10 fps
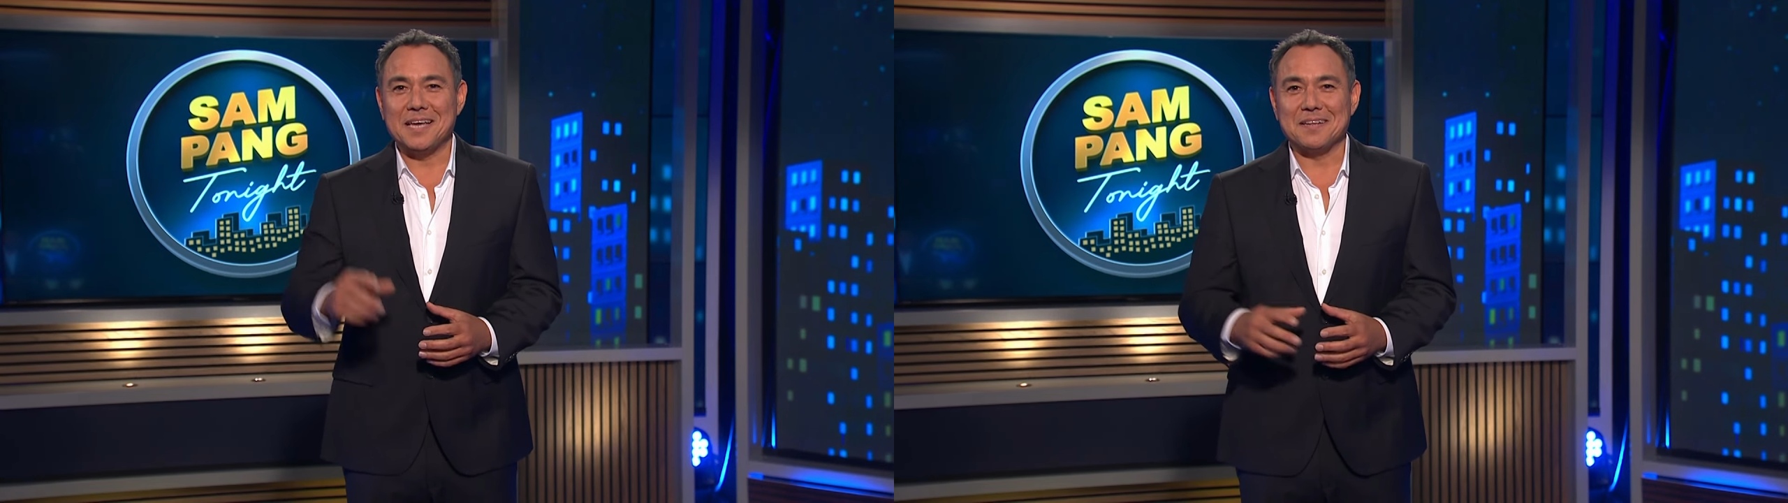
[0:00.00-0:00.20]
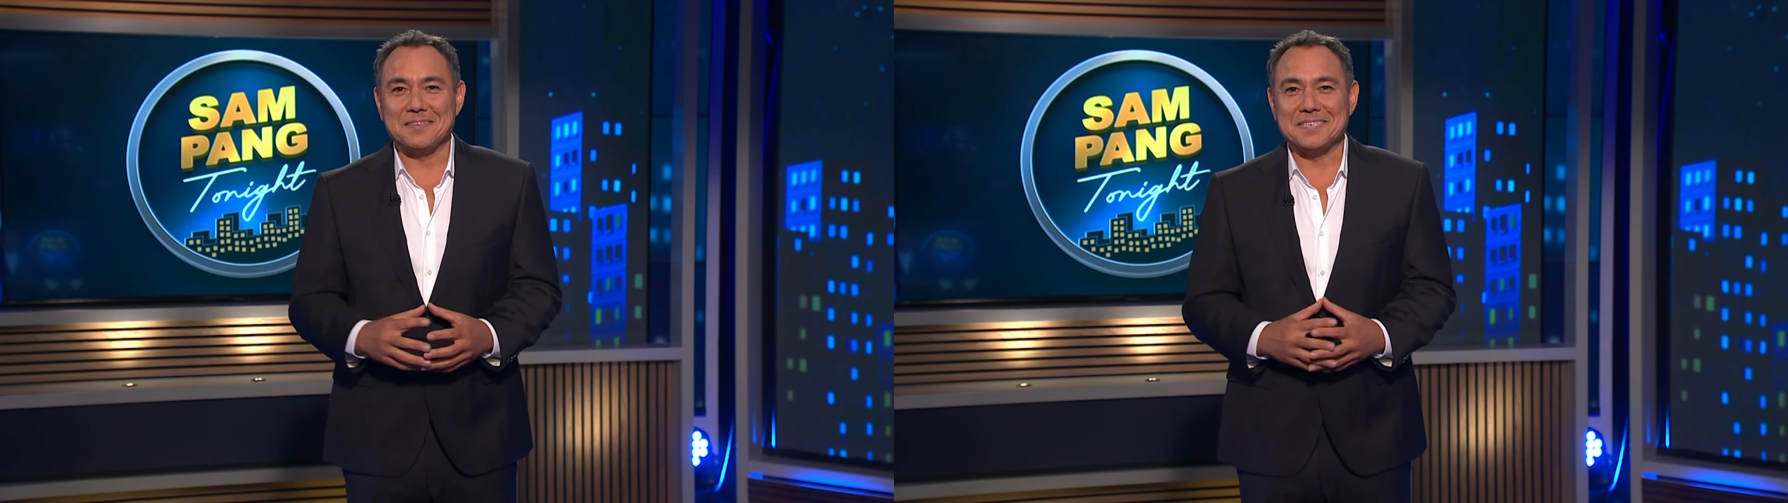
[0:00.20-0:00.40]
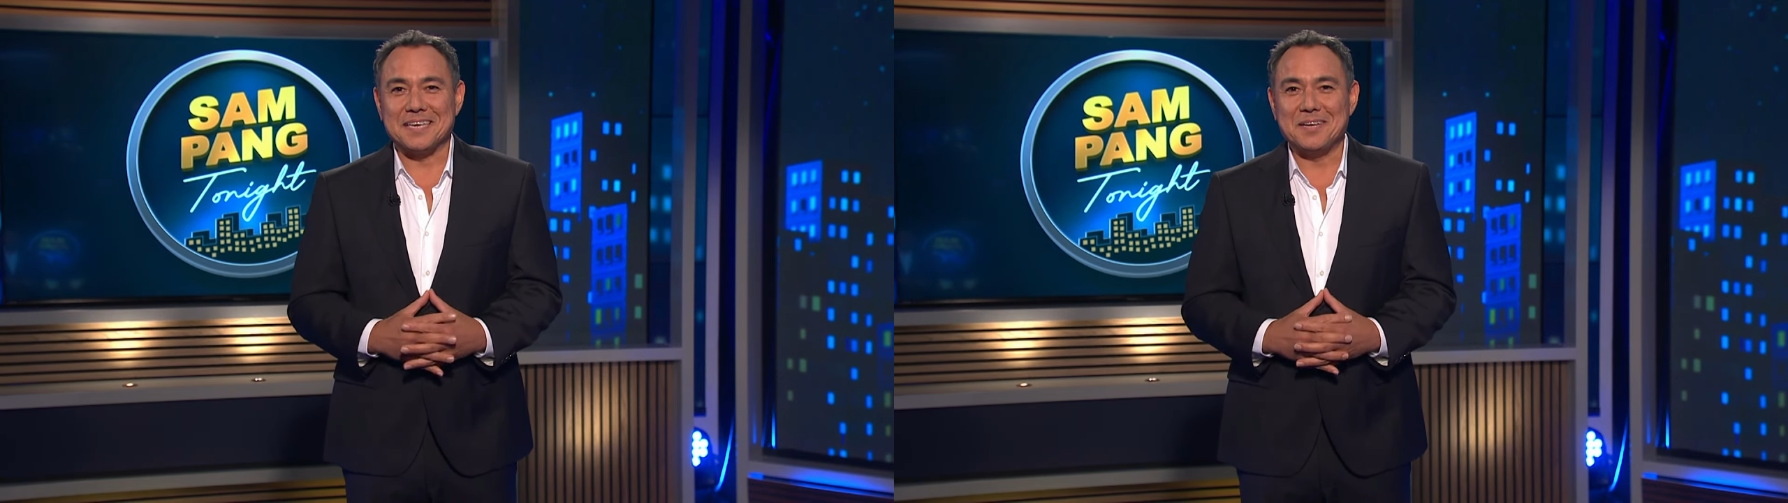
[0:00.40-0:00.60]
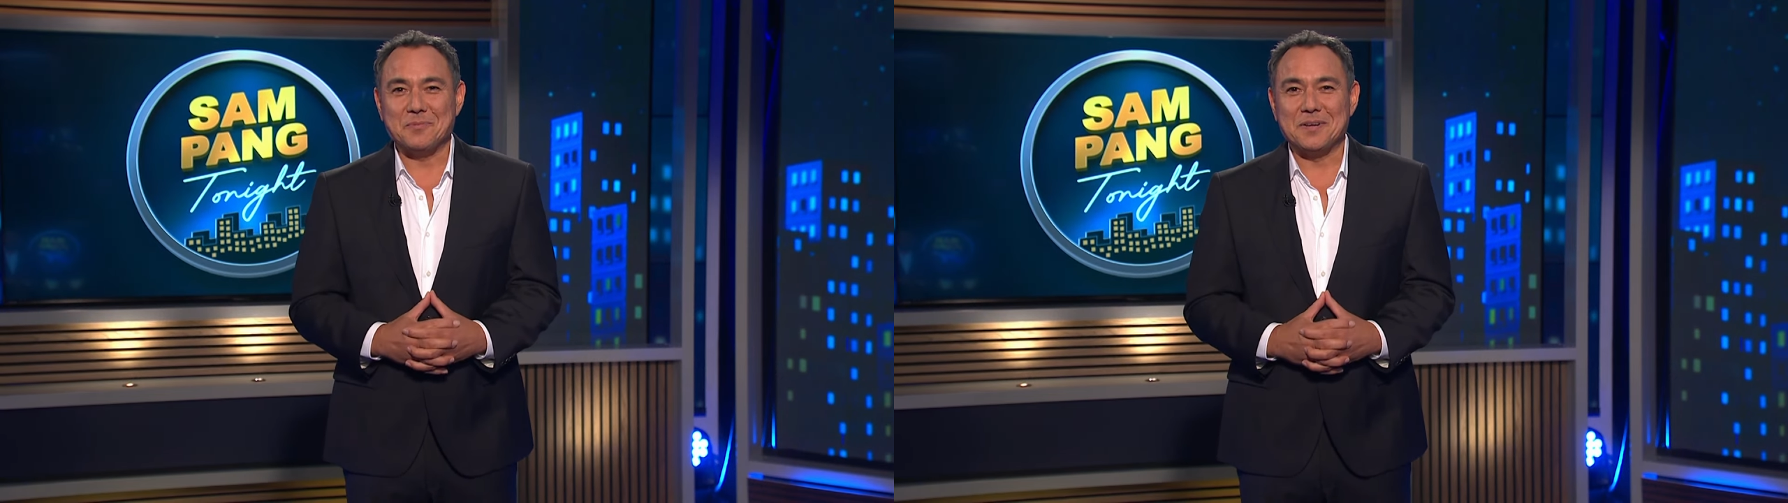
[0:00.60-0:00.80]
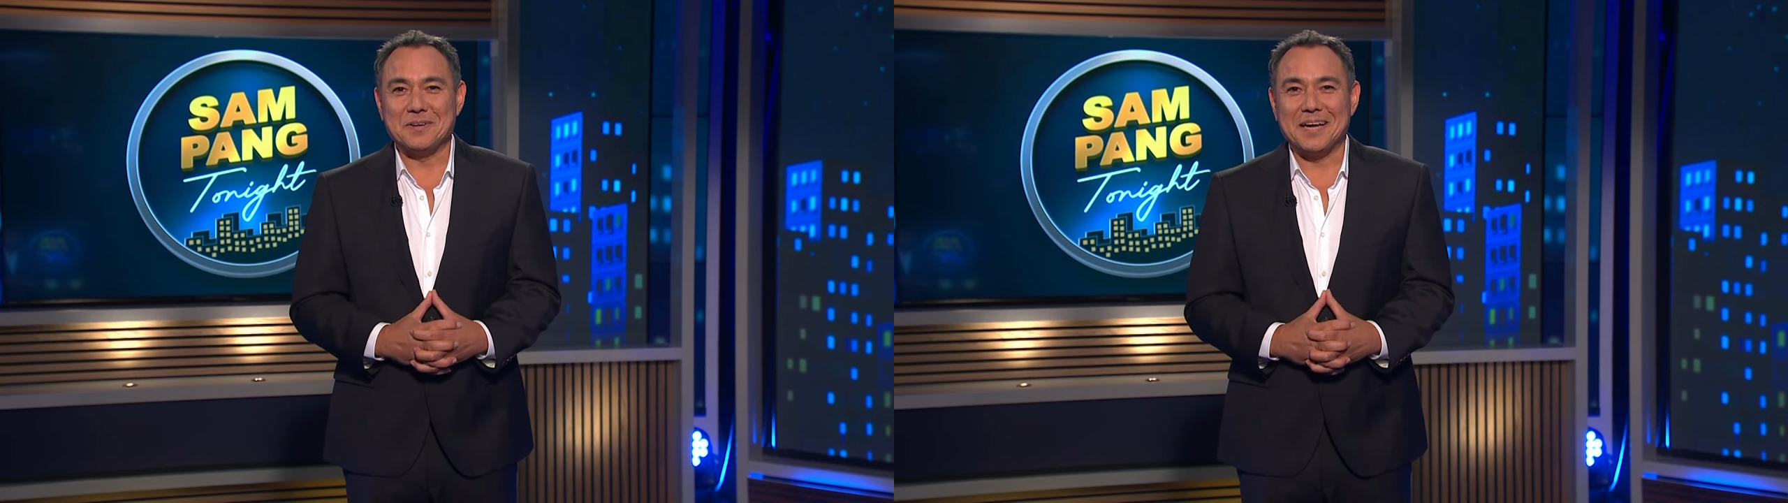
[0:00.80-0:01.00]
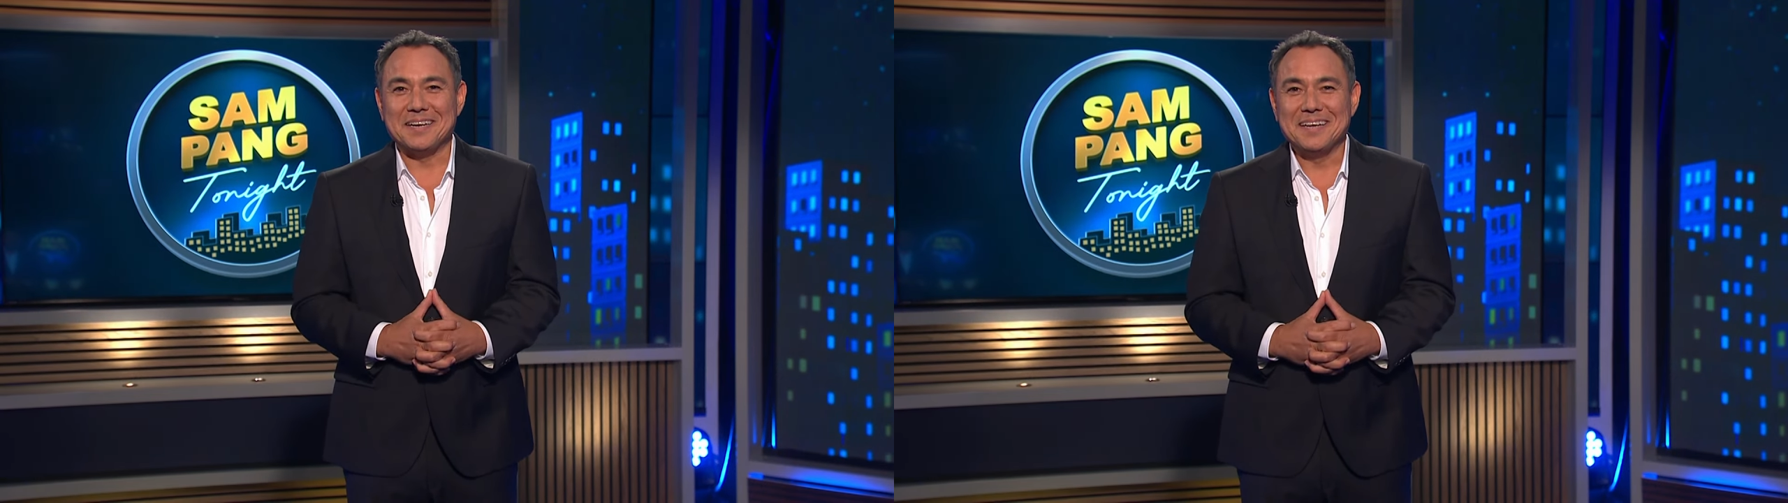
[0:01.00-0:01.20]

out of this, Kit. Well done.